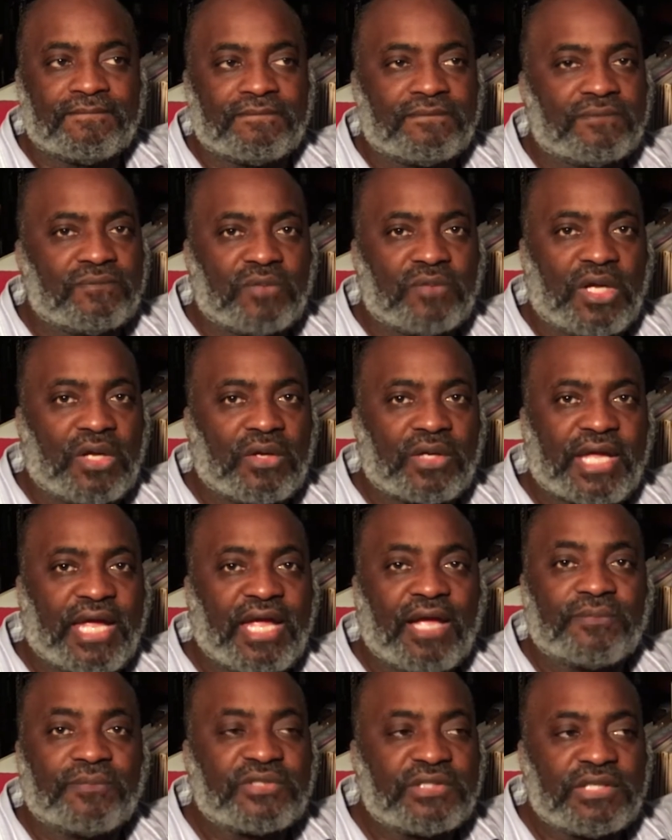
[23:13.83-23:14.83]
Okay, I'm
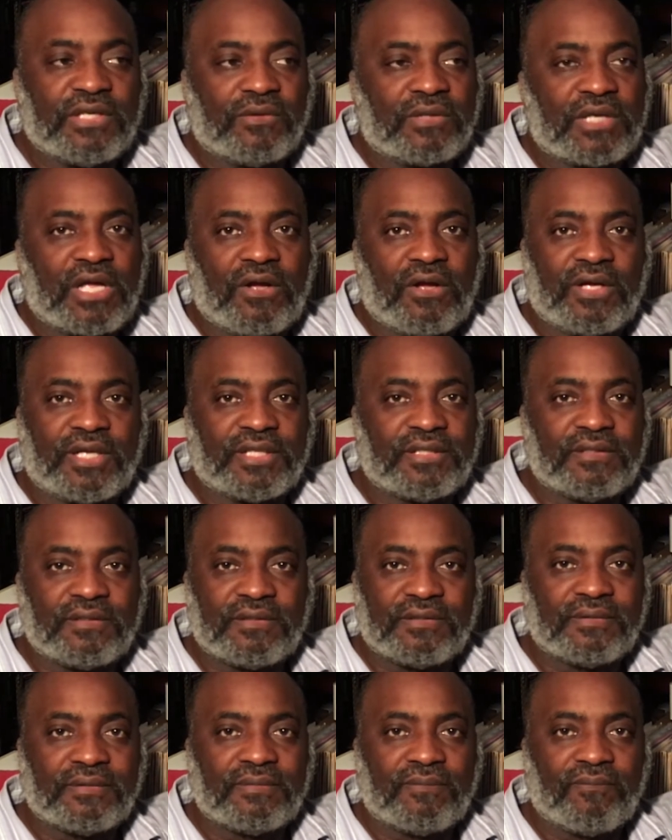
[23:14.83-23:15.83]
still going.
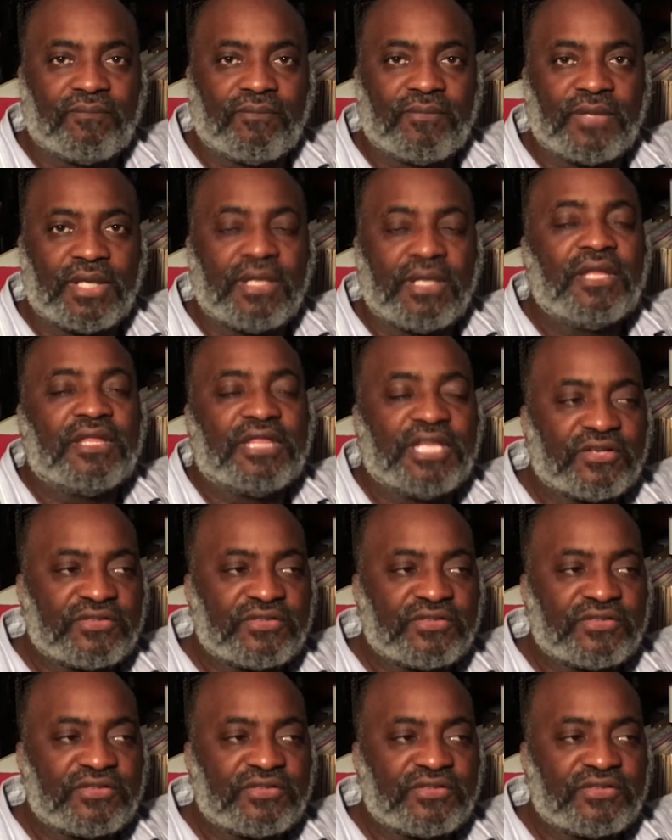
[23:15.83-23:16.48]
There's